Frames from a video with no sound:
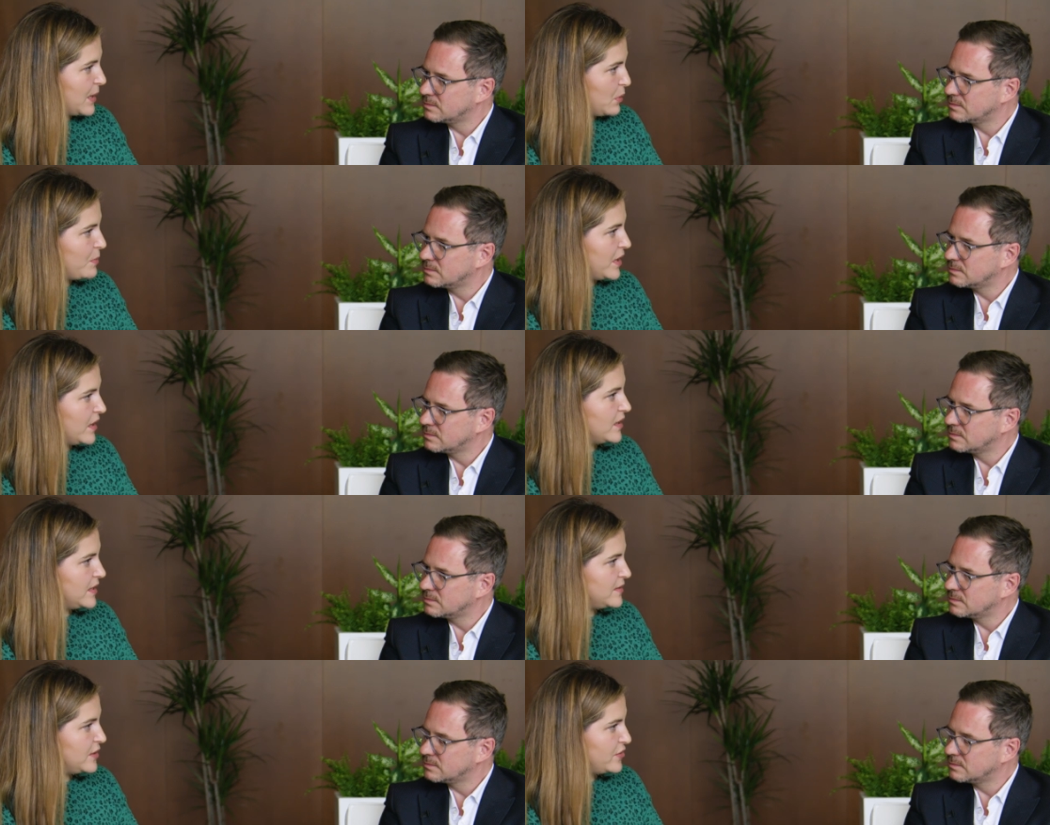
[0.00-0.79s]

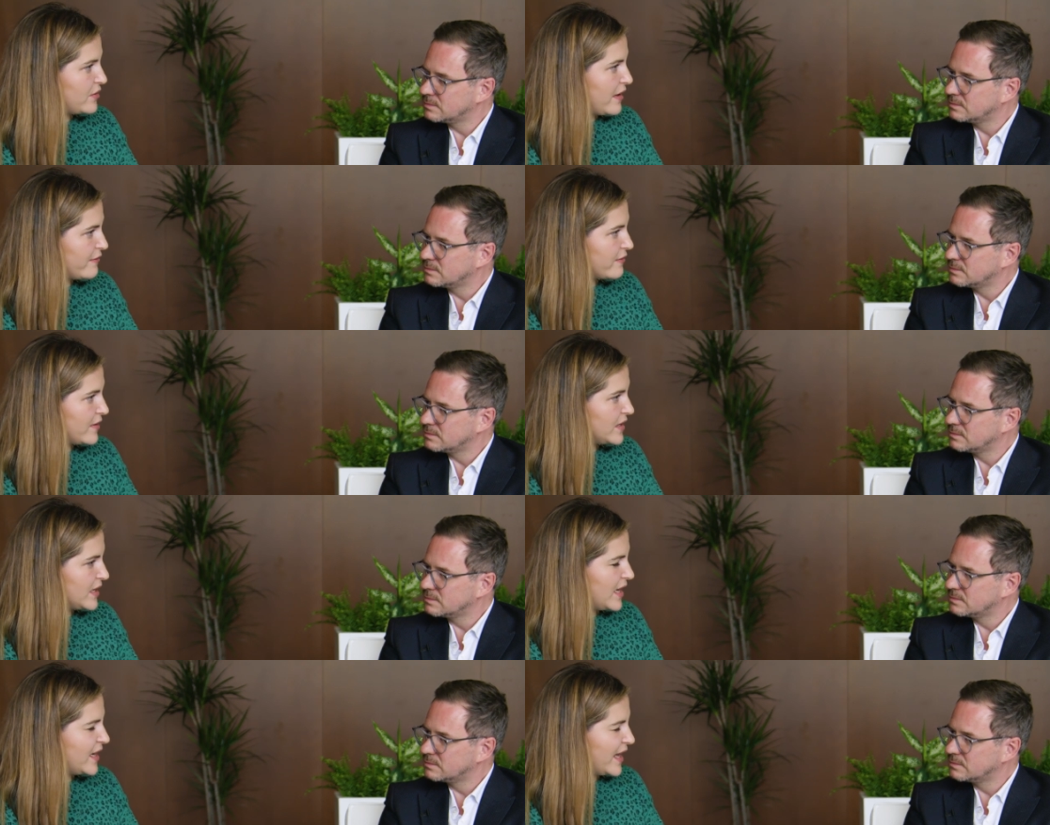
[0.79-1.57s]
Speaker 1: capabilities that you're offering.
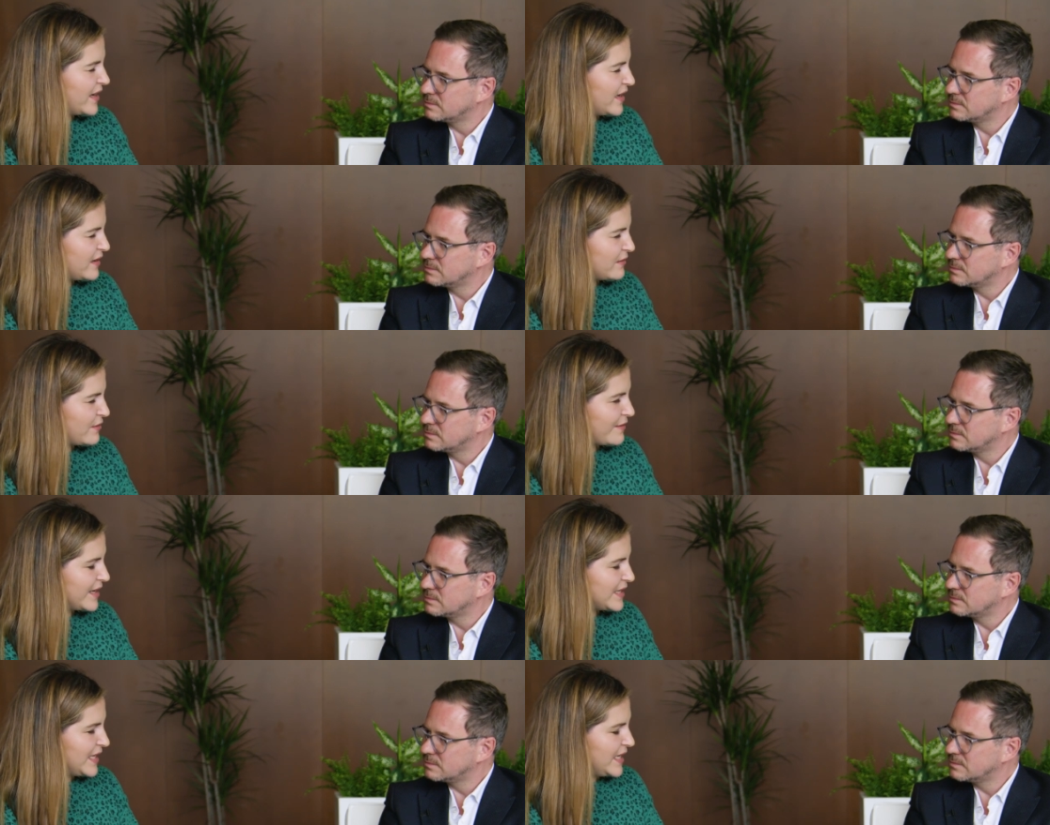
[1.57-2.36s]
Did I get it
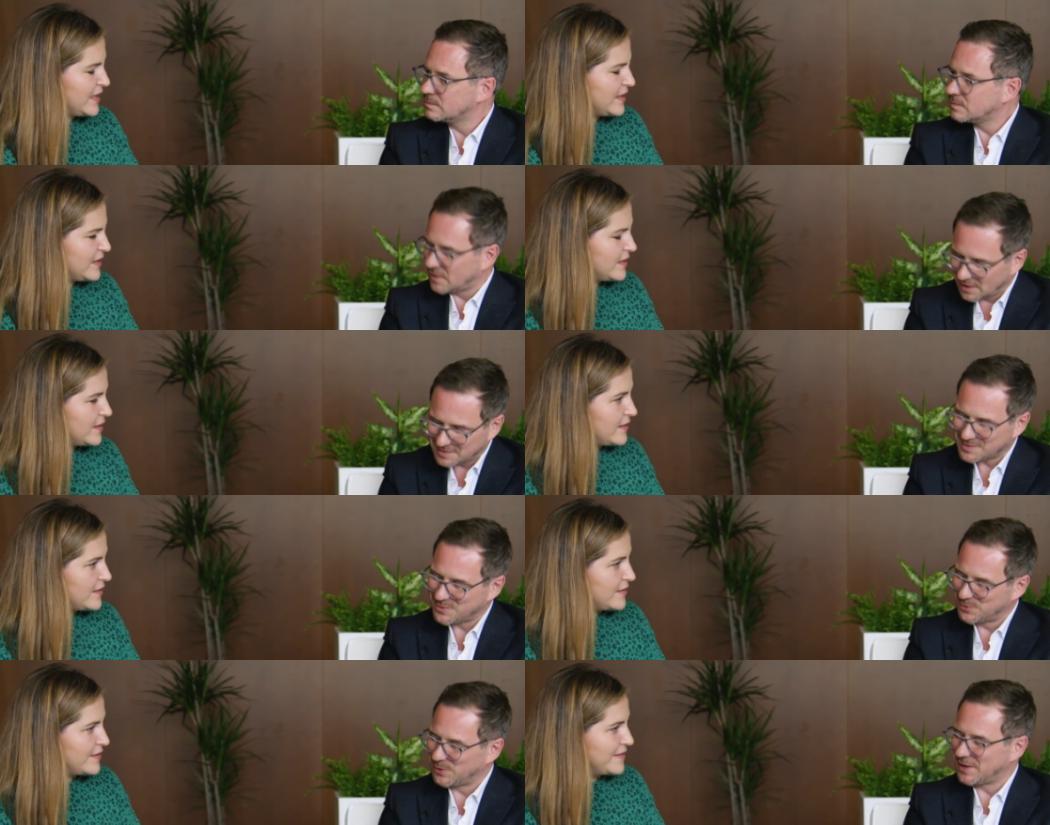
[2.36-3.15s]
correctly?
Speaker 2: That's
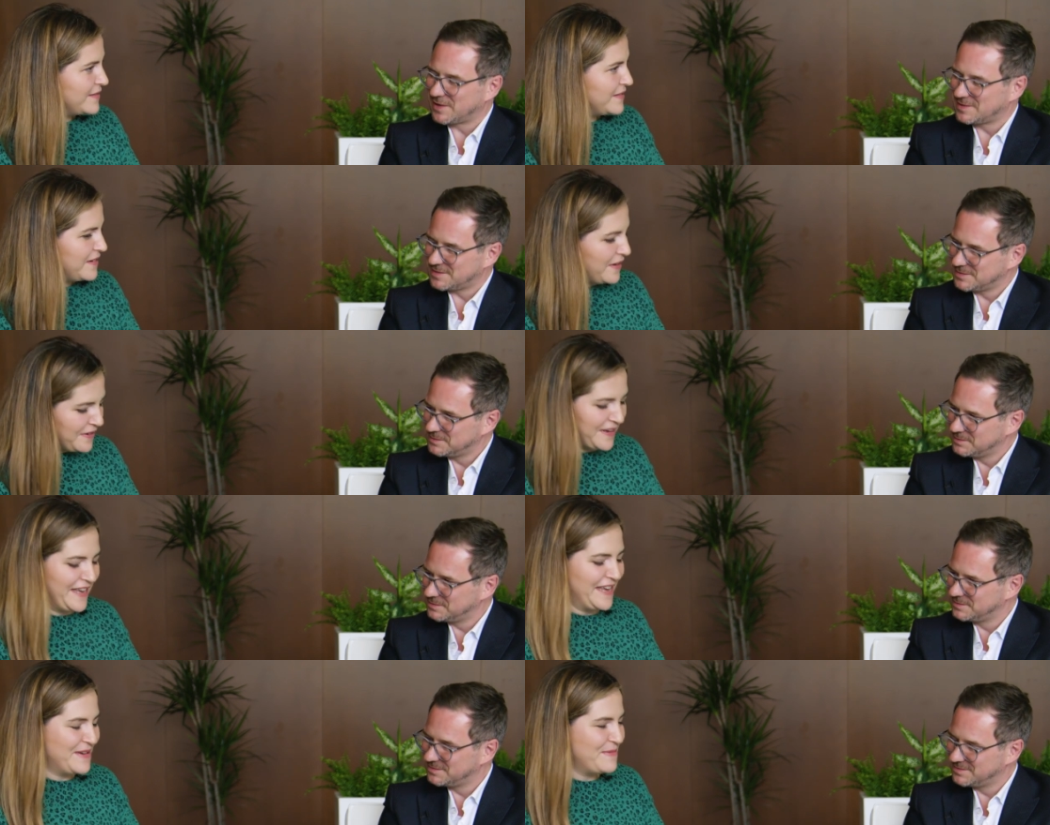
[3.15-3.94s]
true, yes.
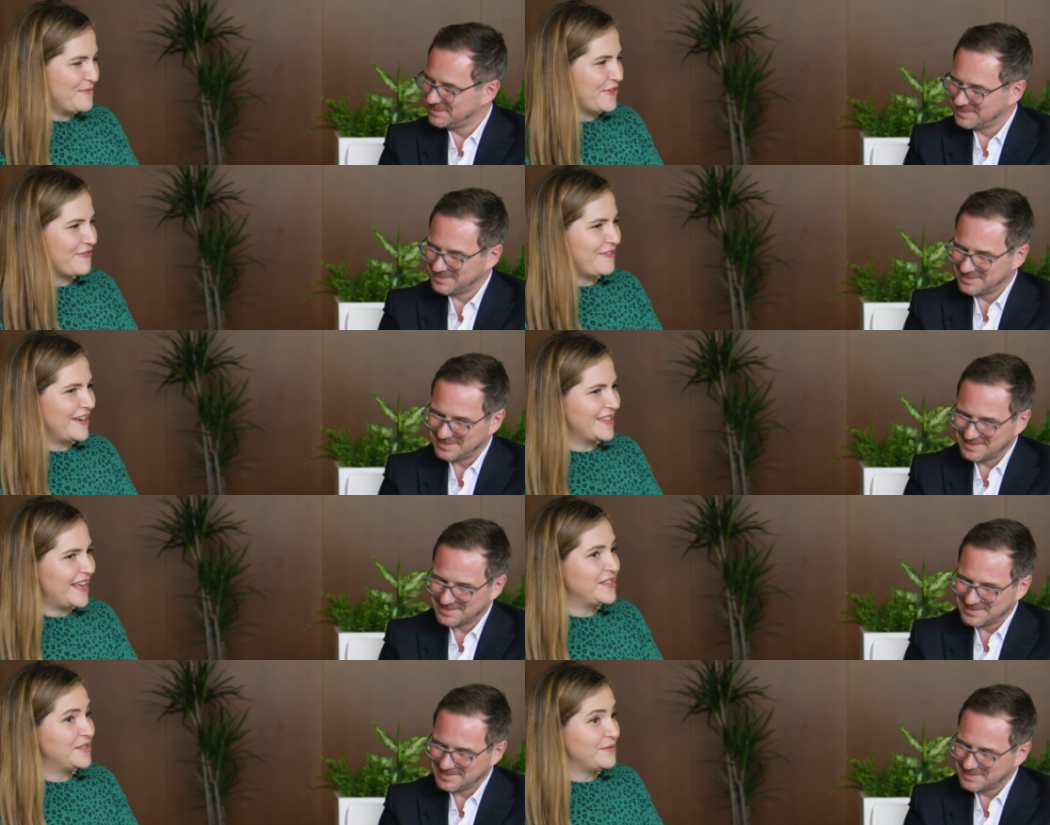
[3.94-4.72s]
Speaker 1: Okay,
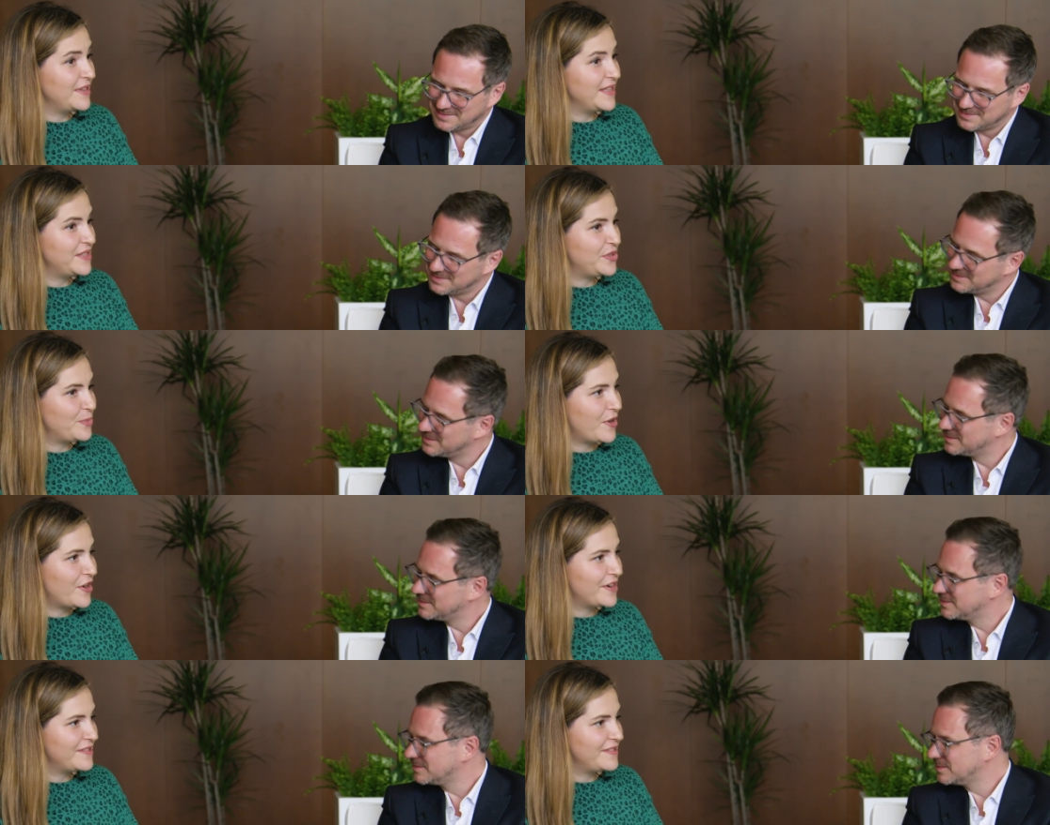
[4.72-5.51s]
perfect. That's really
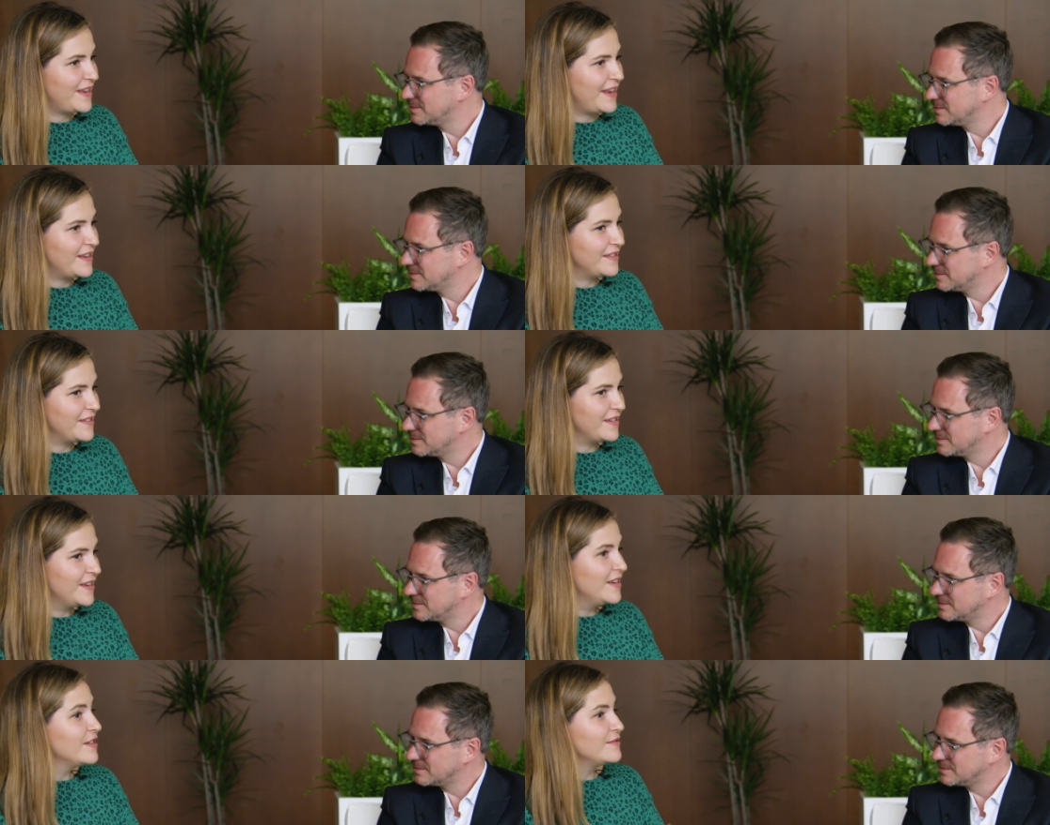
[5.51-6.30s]
smart and
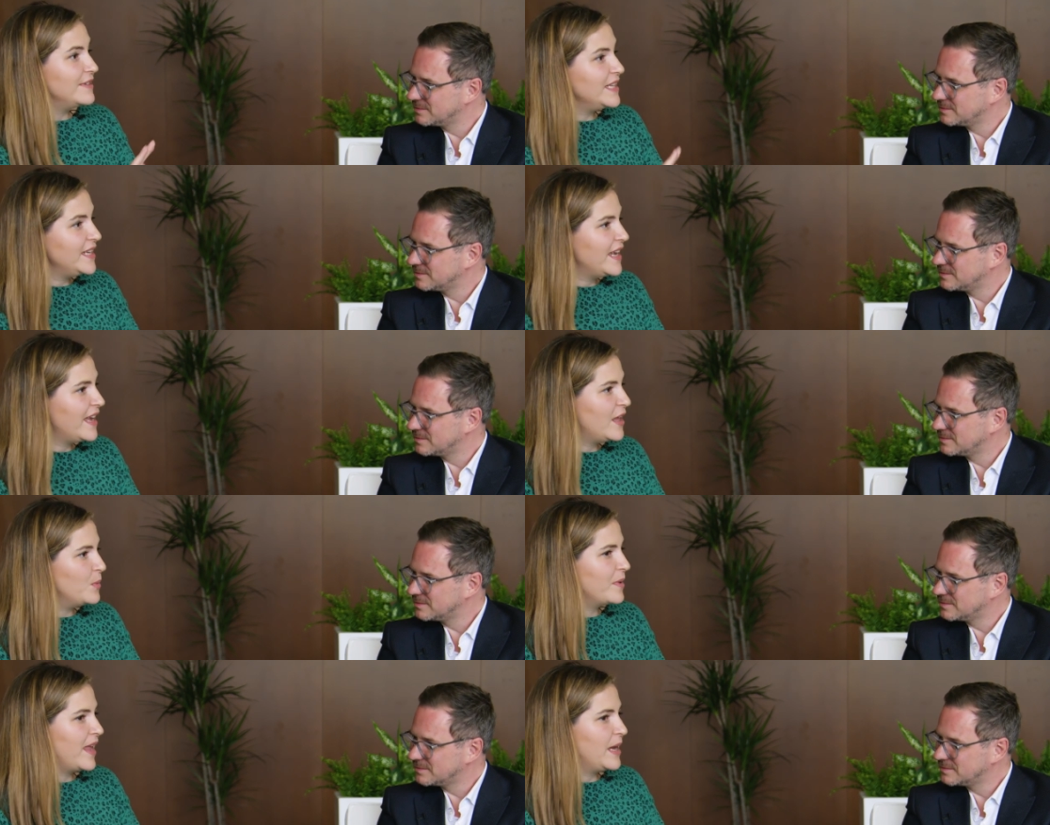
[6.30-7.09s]
really
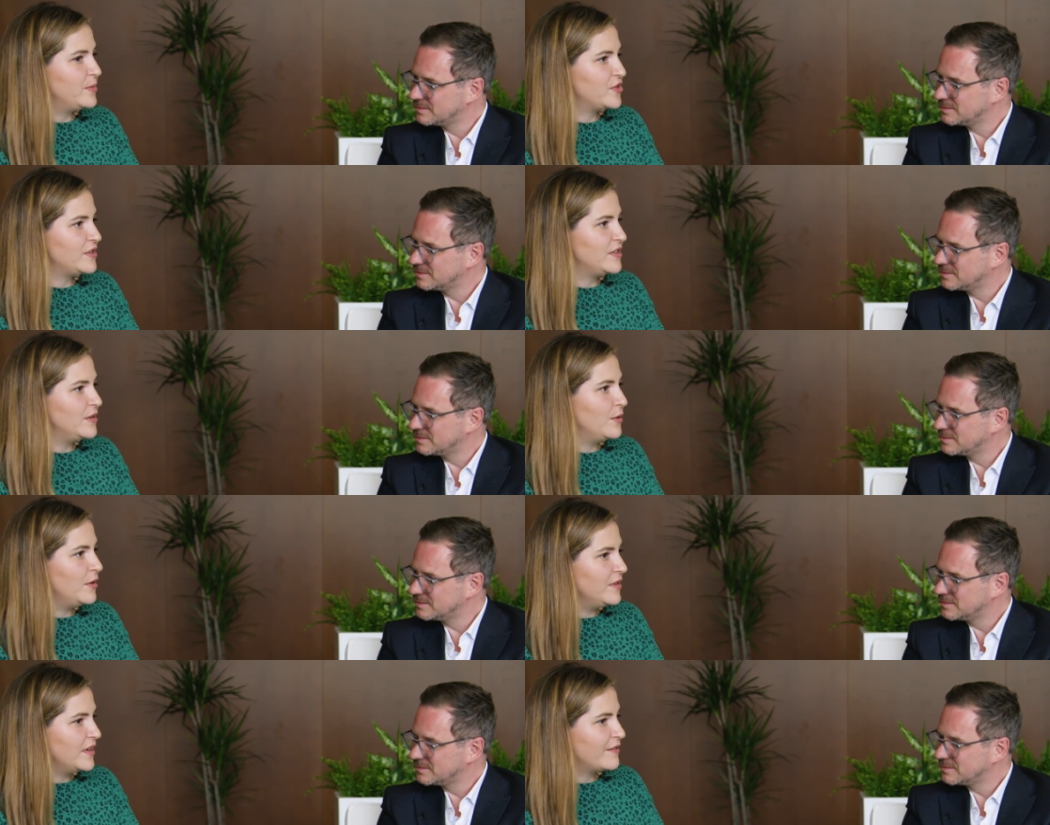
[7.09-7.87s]
help capture, you know,
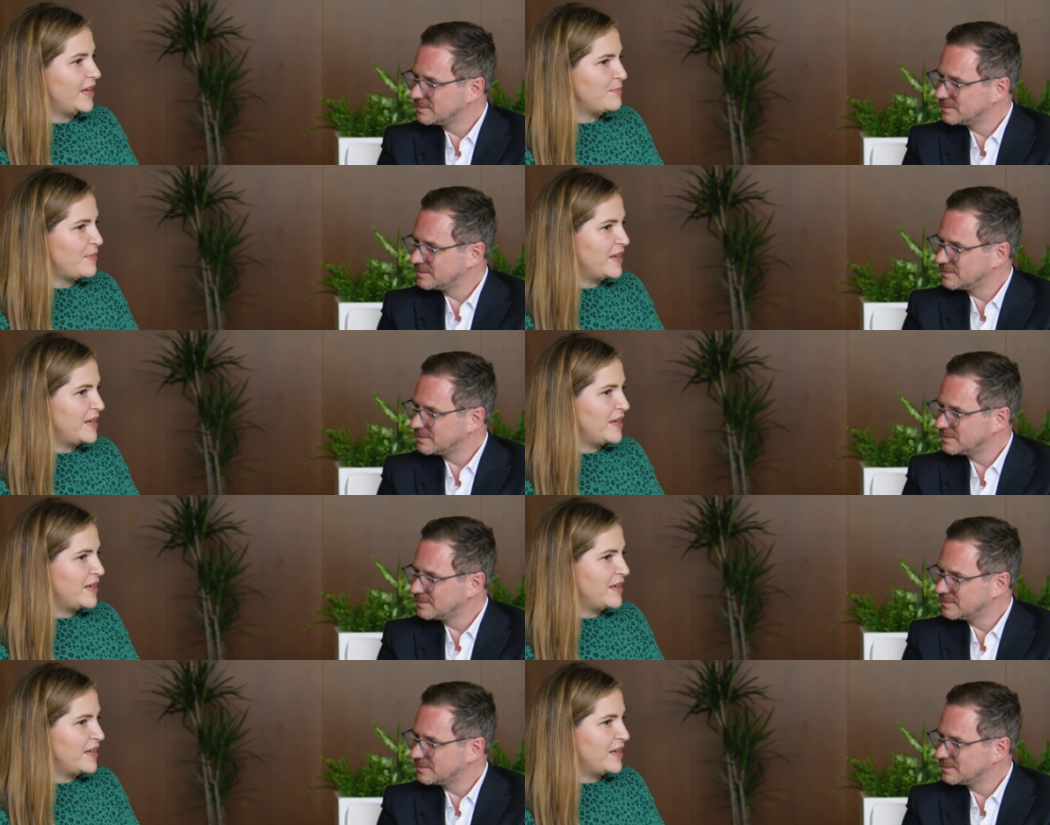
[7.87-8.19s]
all the great